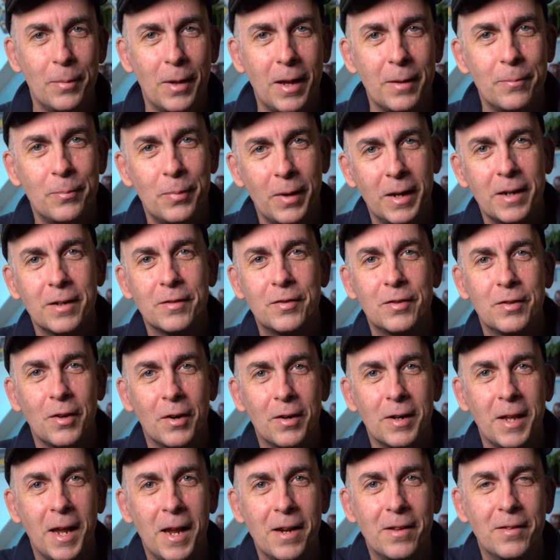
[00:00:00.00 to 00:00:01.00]
I better
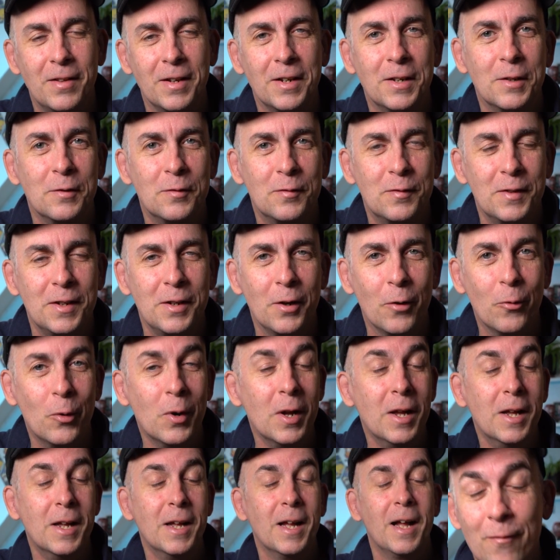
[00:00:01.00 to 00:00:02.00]
start editing this video.
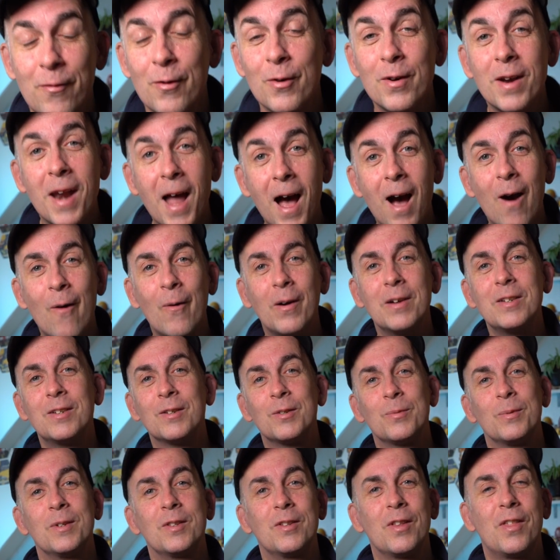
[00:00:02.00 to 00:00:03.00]
For now, I
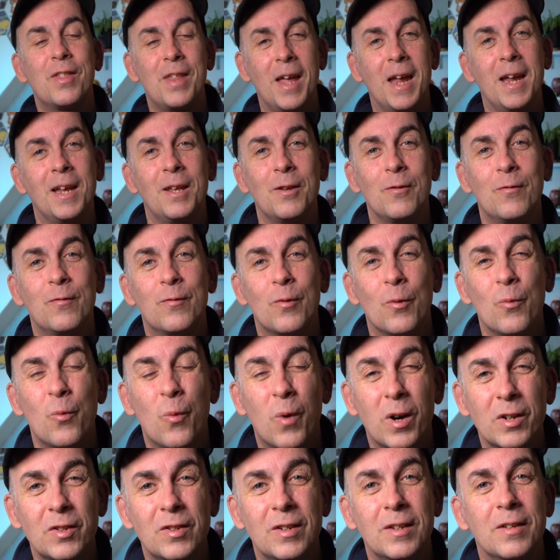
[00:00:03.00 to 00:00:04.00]
just want to thank you for
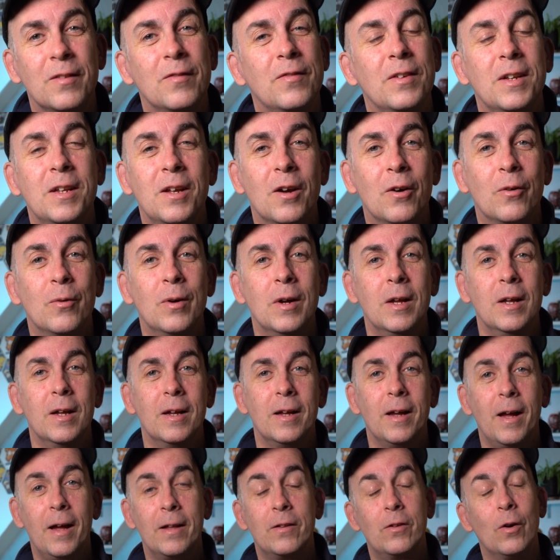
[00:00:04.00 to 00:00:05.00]
watching the video.
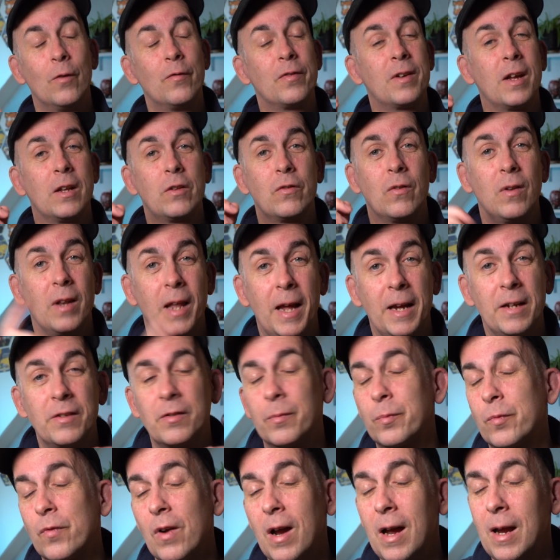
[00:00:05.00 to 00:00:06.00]
Don't forget to like,
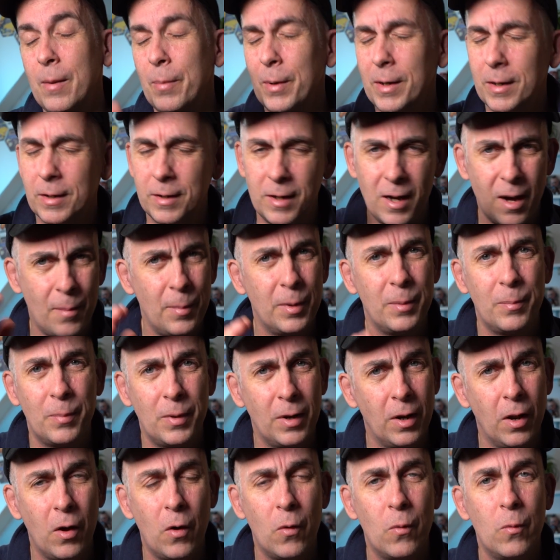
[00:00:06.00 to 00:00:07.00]
subscribe and comment
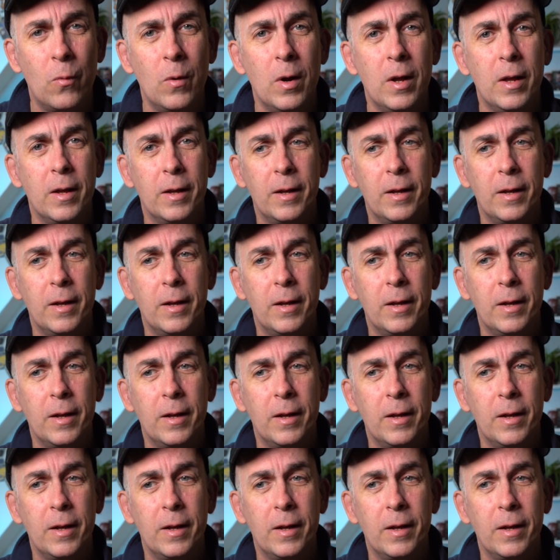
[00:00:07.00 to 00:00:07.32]
below.